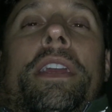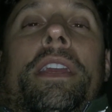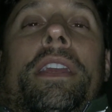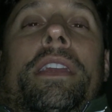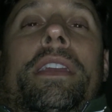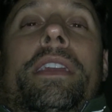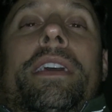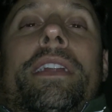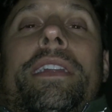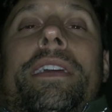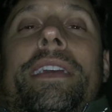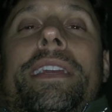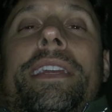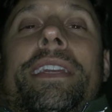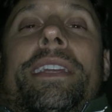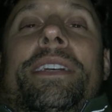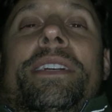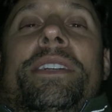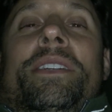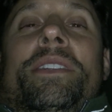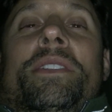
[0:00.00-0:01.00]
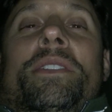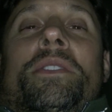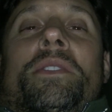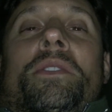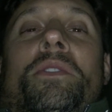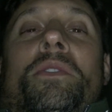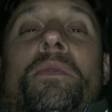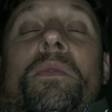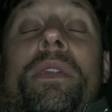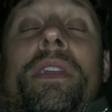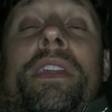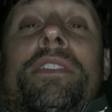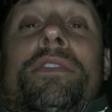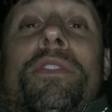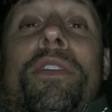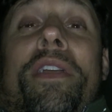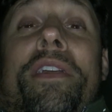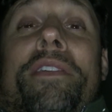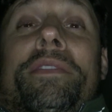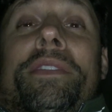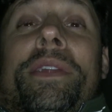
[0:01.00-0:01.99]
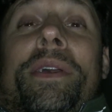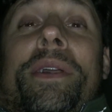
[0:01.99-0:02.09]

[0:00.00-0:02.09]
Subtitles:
He had a 25.5